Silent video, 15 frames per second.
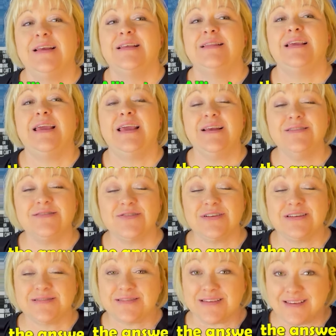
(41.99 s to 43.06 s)
And the answer
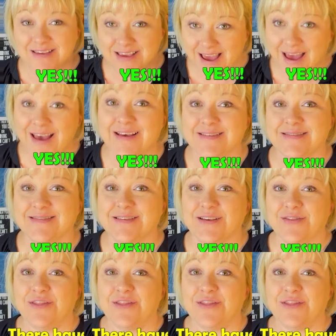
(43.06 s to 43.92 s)
is yes.